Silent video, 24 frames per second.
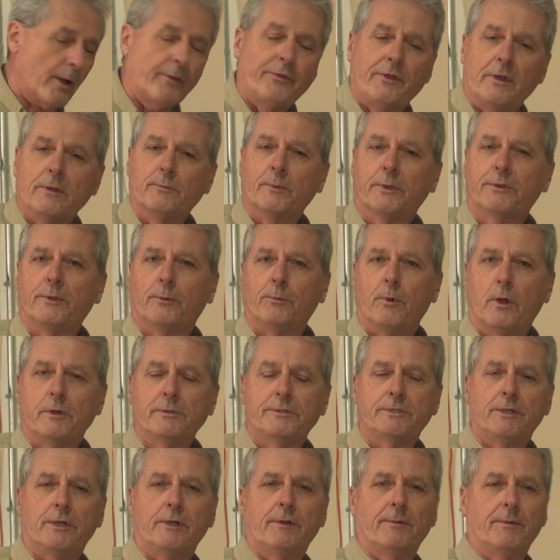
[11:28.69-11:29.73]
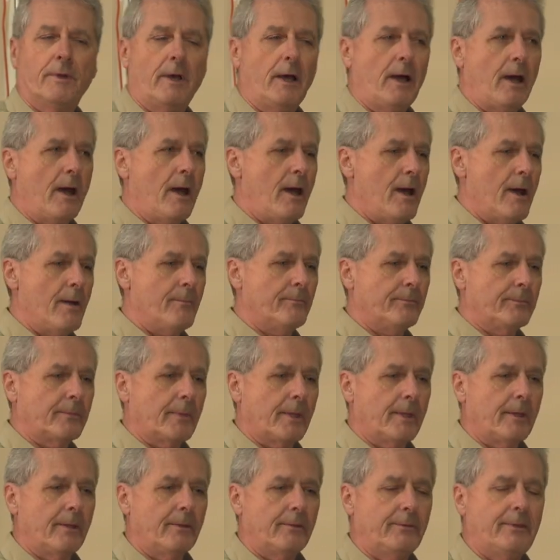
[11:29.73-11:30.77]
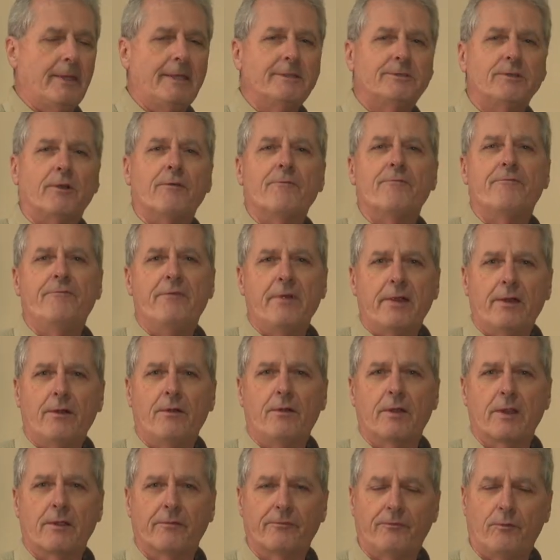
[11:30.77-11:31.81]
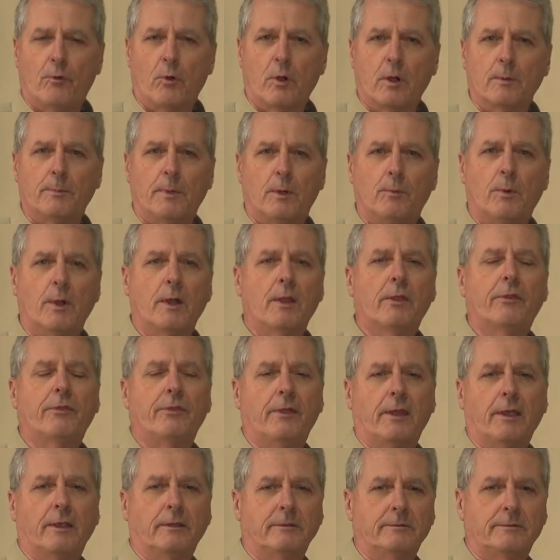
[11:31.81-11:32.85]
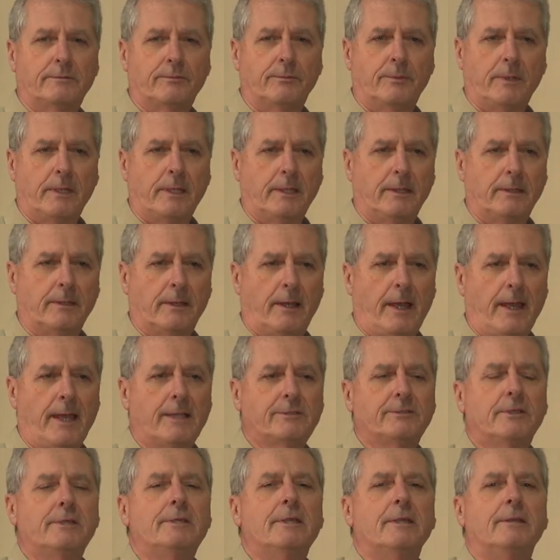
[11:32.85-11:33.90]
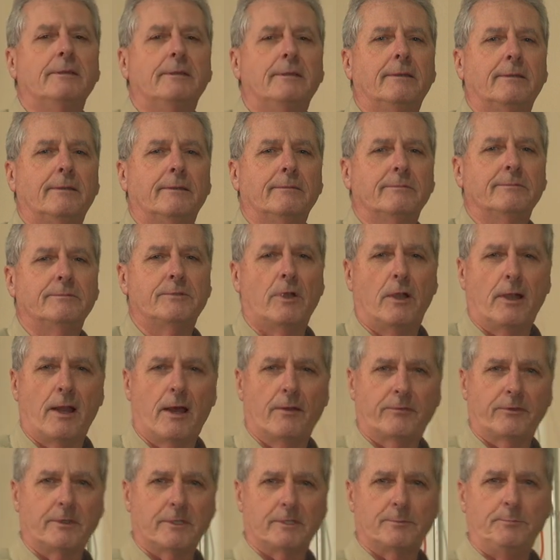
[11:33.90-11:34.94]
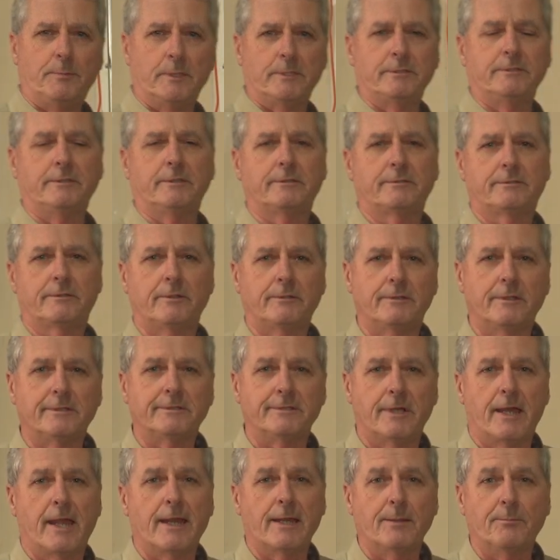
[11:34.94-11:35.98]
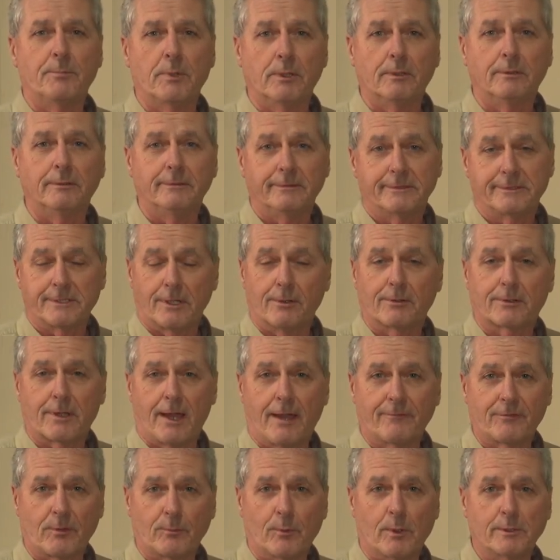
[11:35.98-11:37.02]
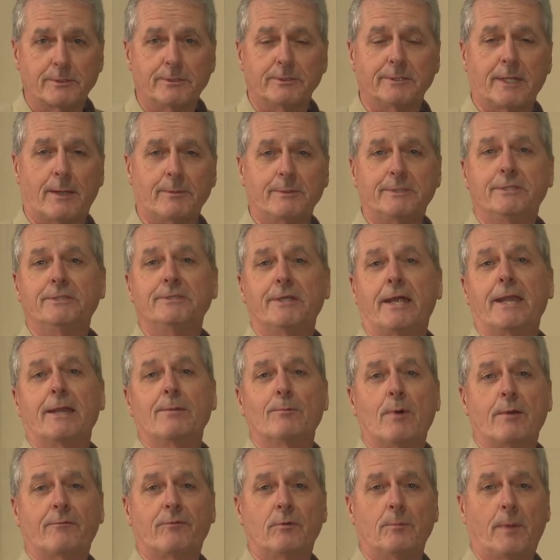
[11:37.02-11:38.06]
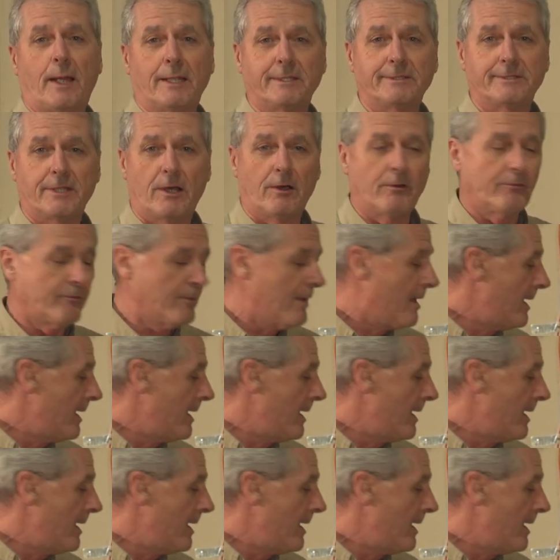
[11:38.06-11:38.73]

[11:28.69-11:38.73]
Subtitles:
thing with the roaster, these are very affordable. One of the things I actually didn't start out this business to design and build and sell coffee roasters. I was designing one for myself